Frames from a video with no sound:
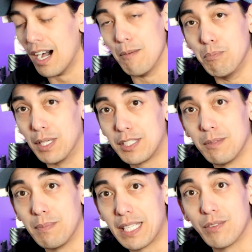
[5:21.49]
a bunch
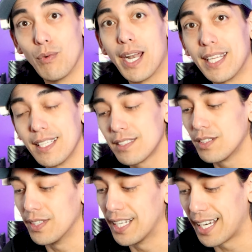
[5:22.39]
of meat ready
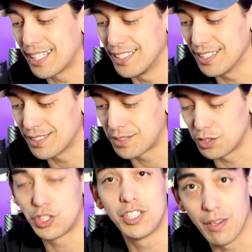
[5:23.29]
so then I can
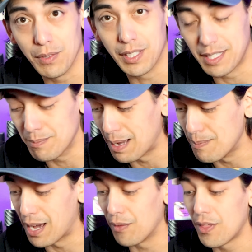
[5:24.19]
just shovel it in my
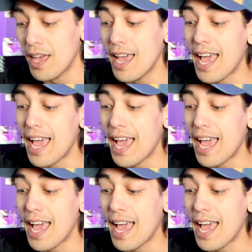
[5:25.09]
mouth